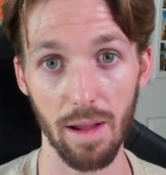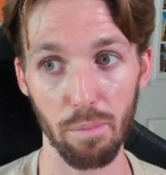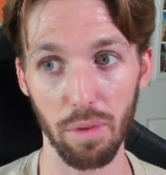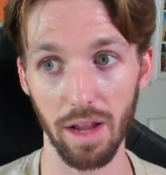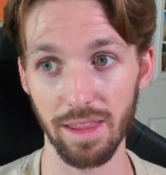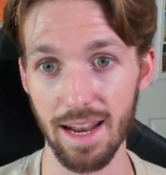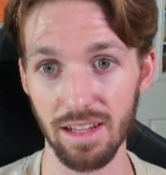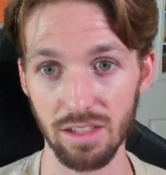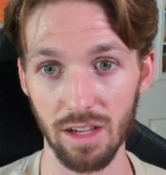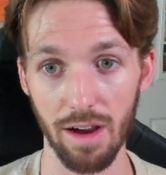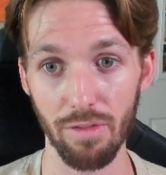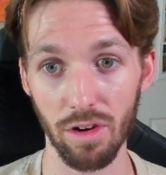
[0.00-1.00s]
But that is
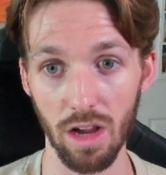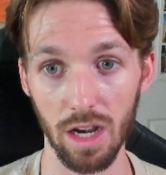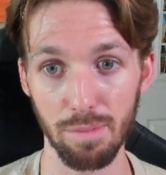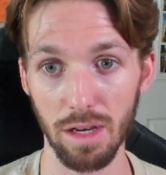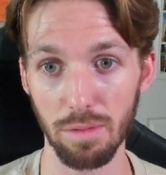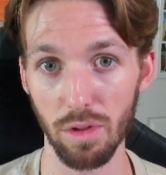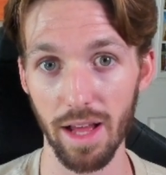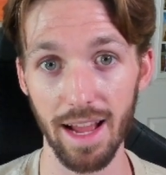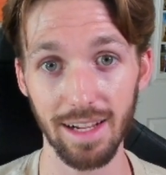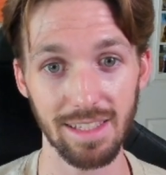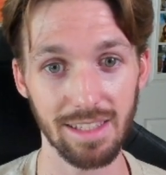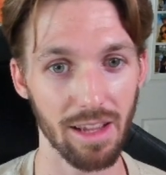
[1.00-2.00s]
covered on Immutable
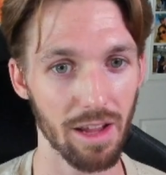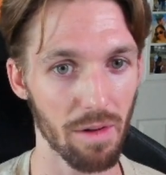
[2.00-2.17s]
X.